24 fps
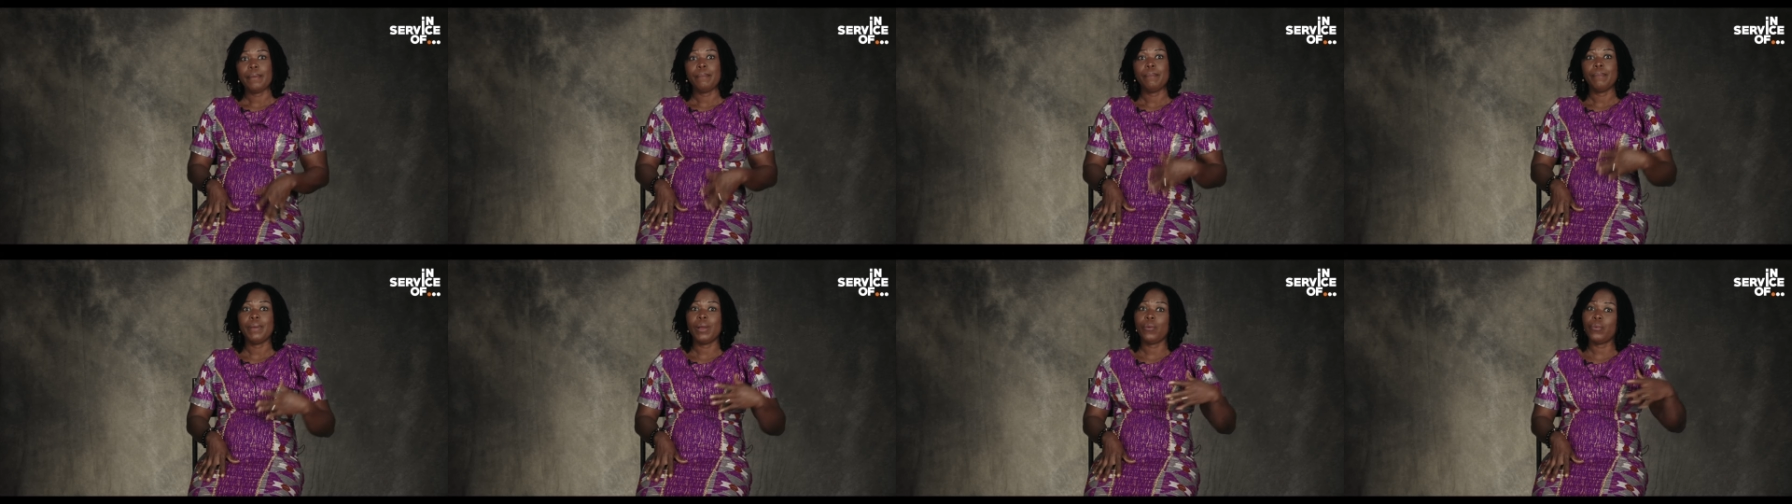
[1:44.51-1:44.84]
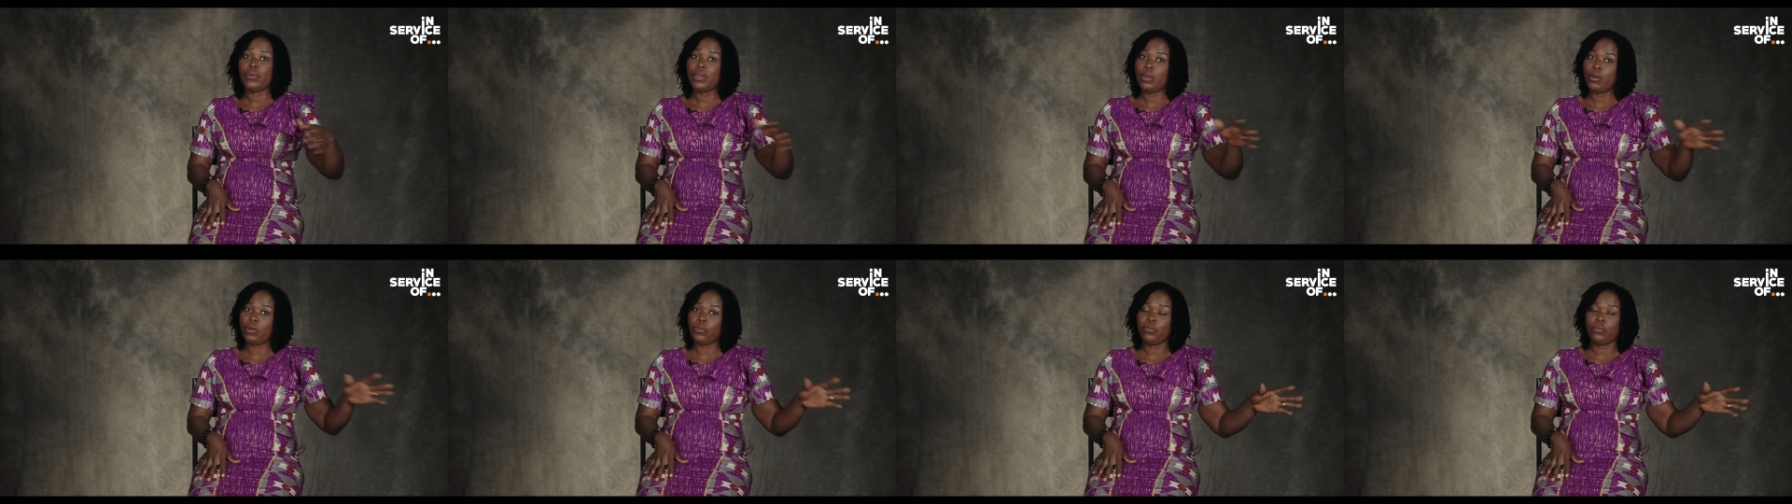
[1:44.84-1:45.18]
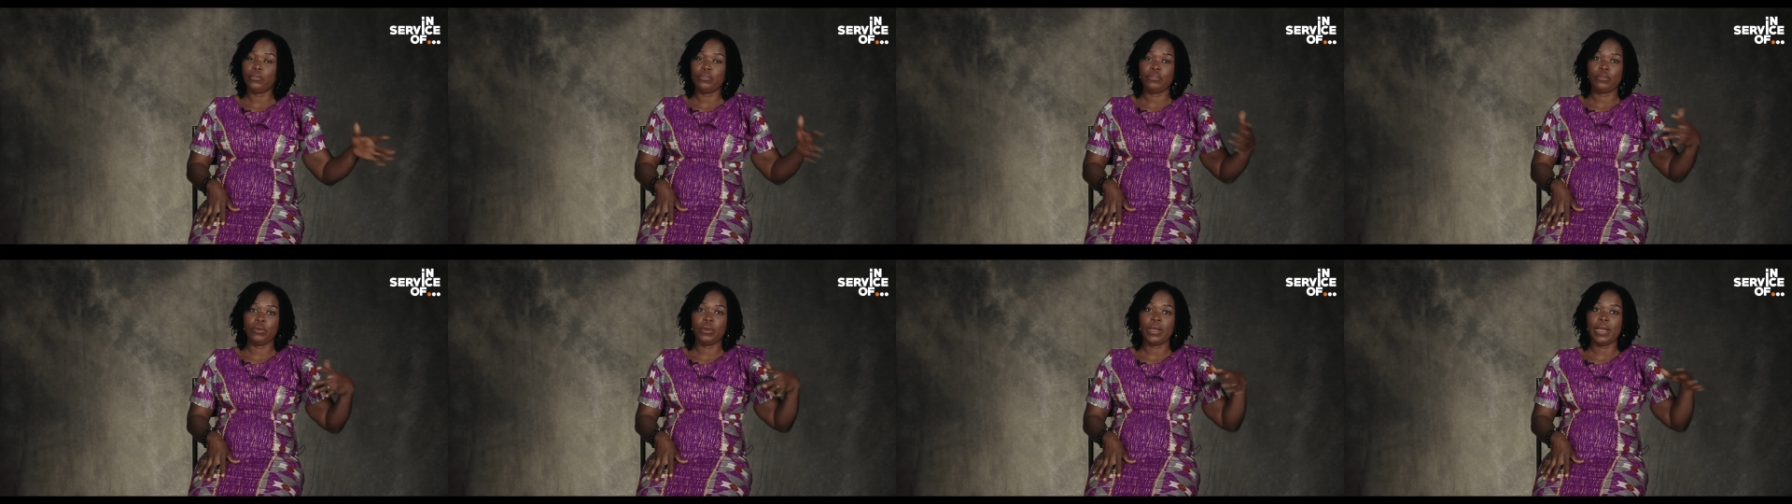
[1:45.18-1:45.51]
But we
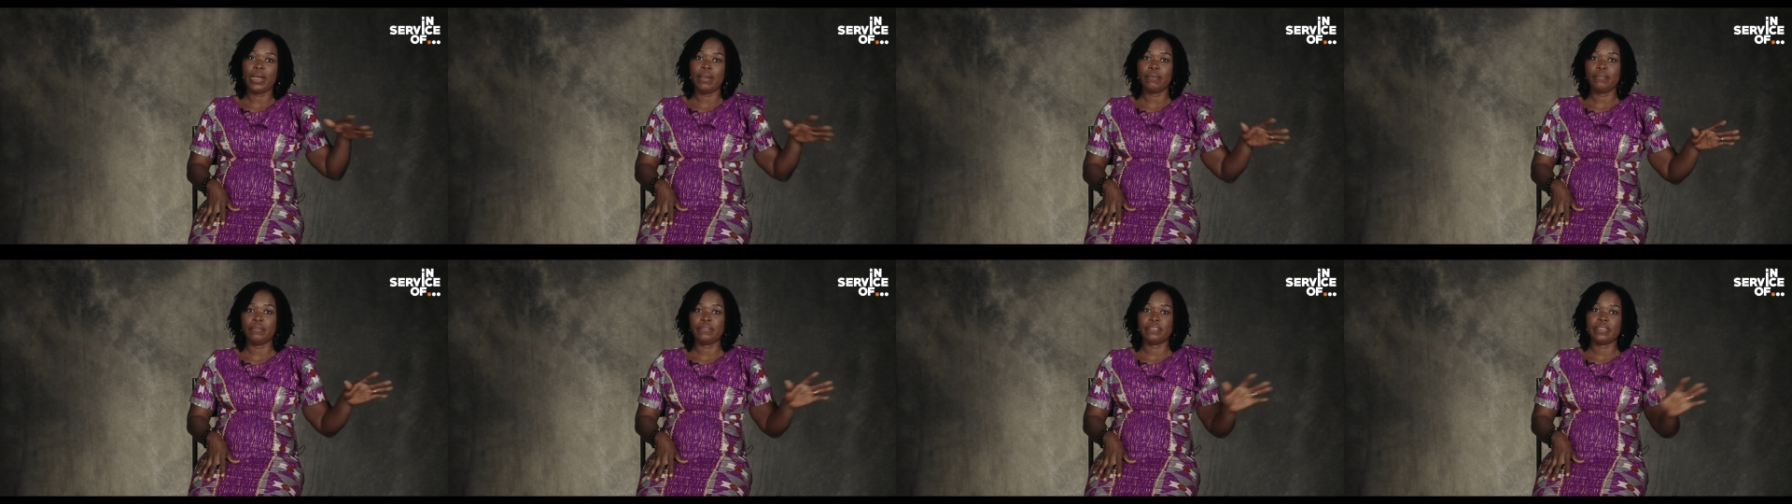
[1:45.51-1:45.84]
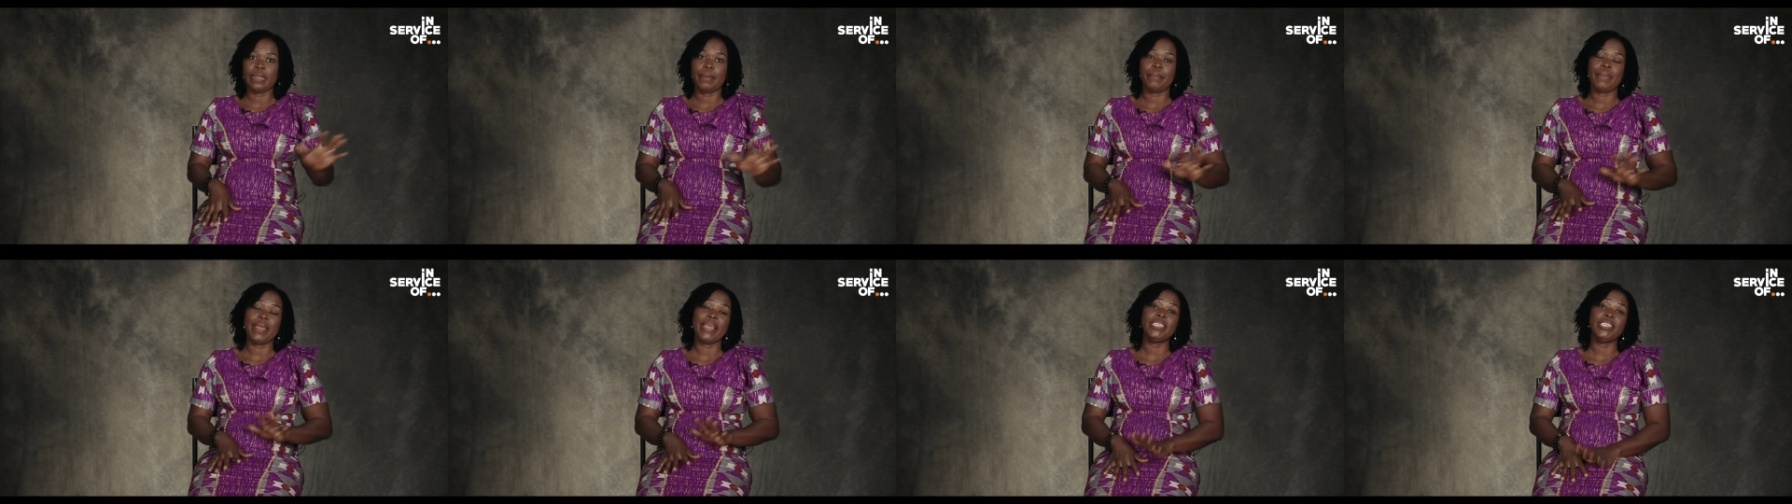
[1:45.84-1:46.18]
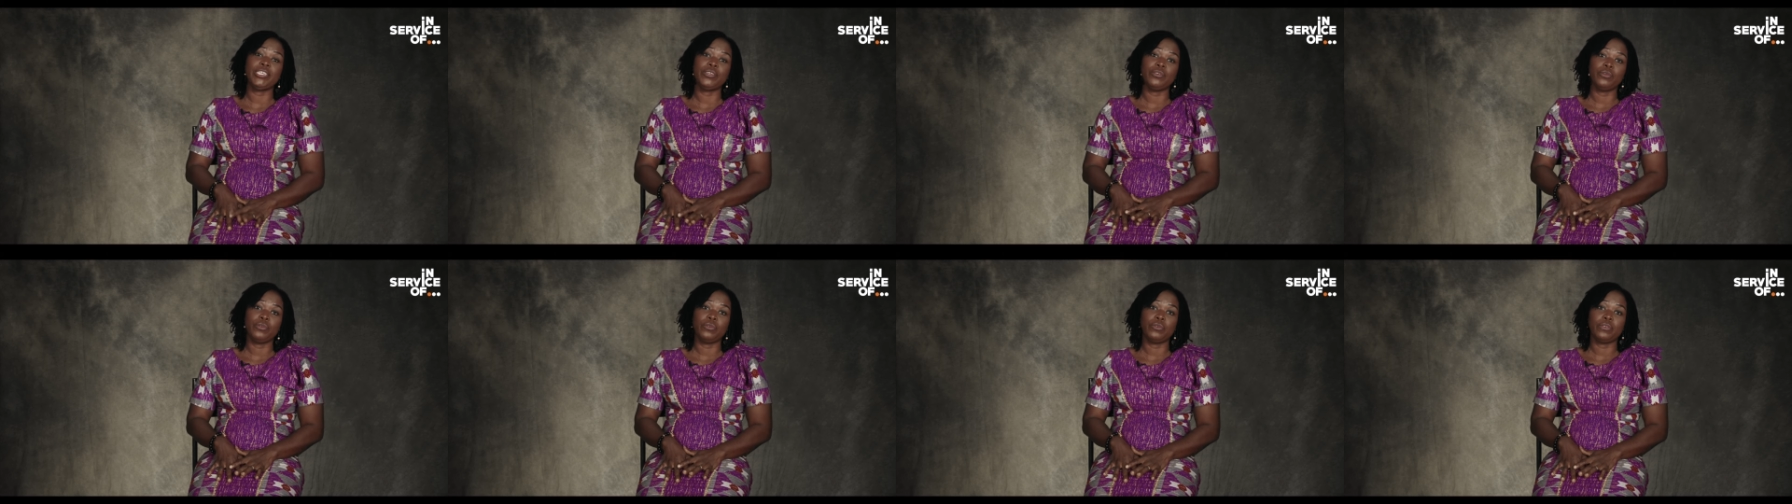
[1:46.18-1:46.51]
also have some
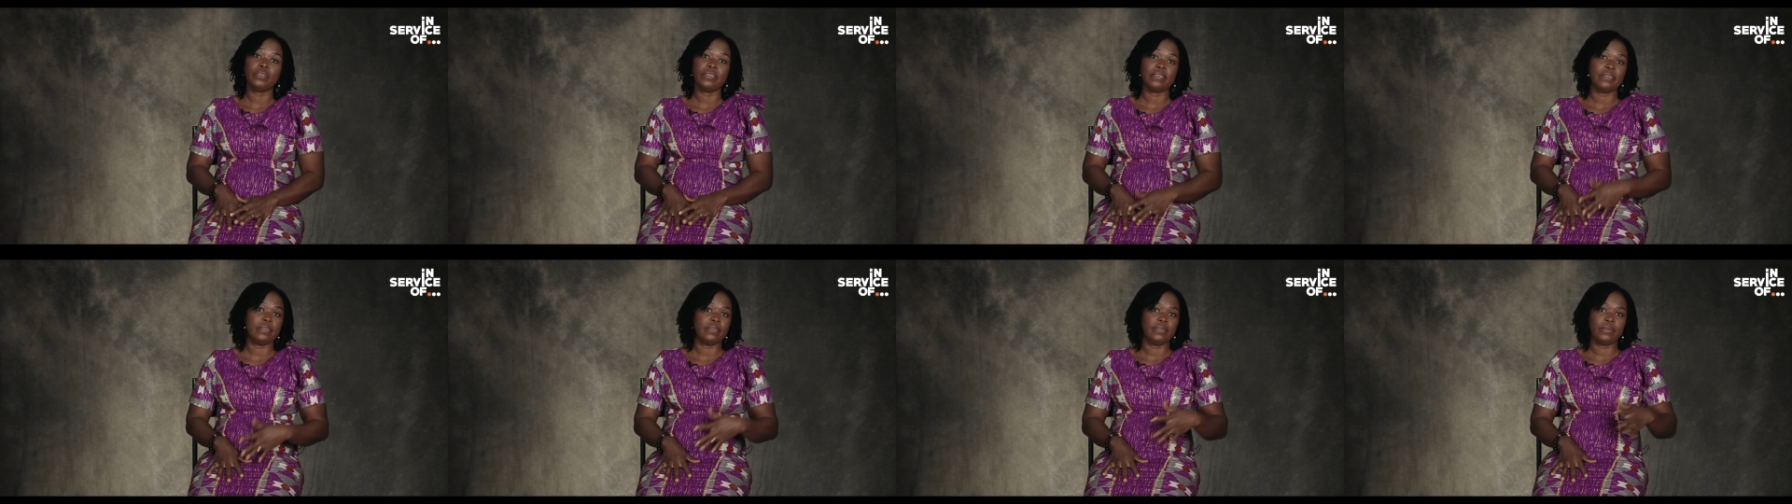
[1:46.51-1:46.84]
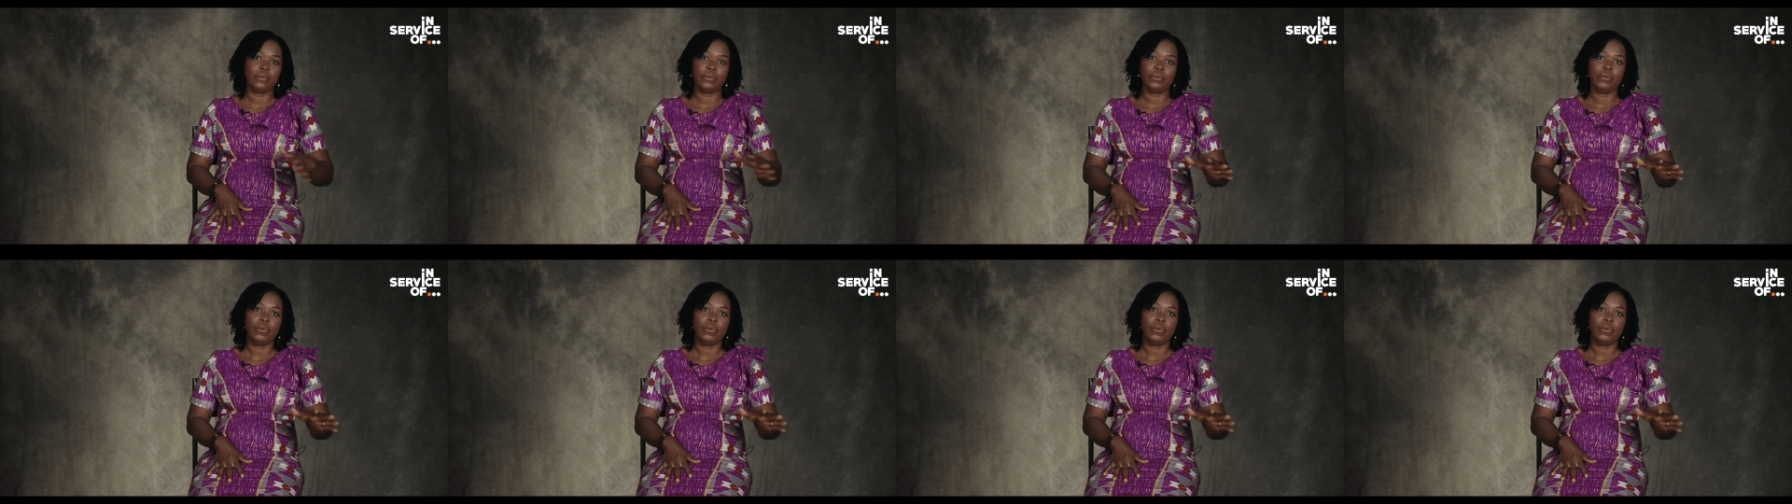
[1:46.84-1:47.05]
NGOs